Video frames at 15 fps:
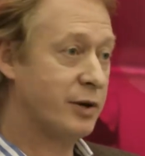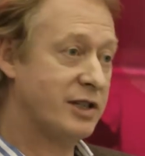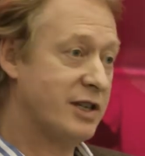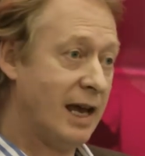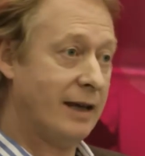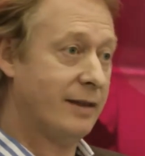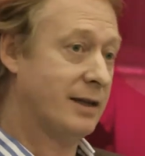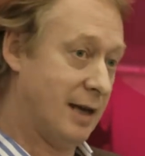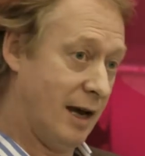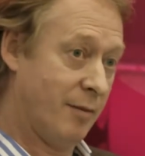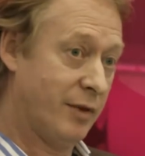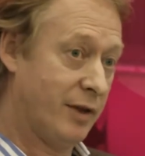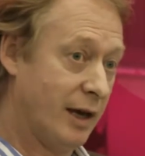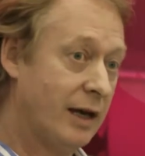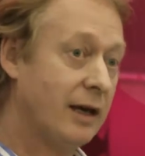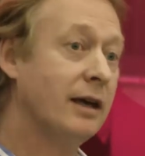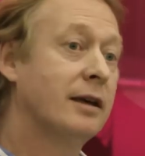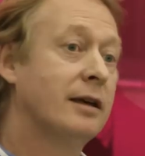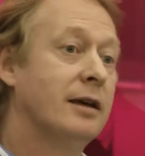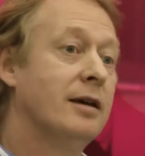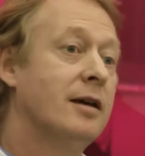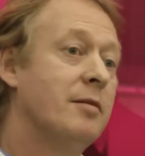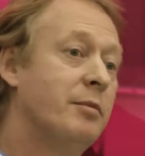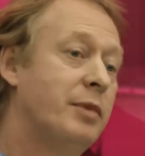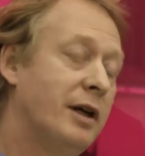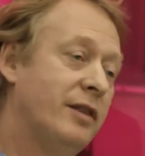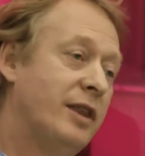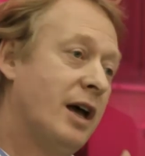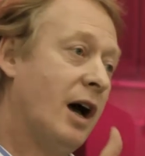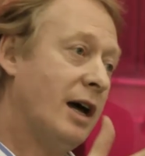Protect the damn thing,
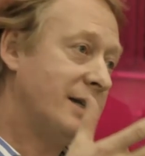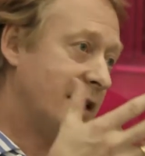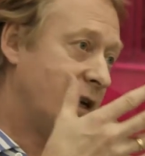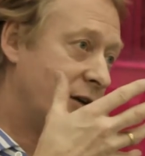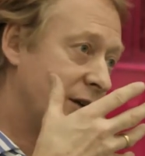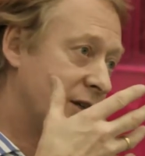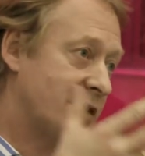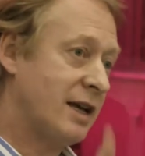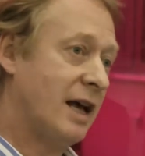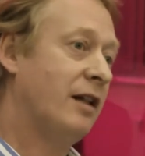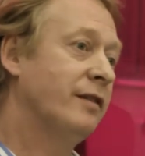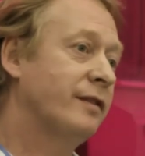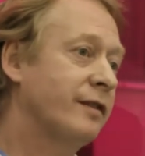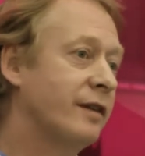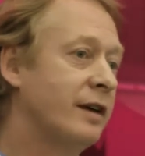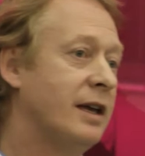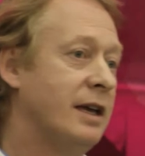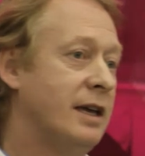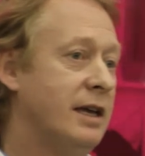but the idea itself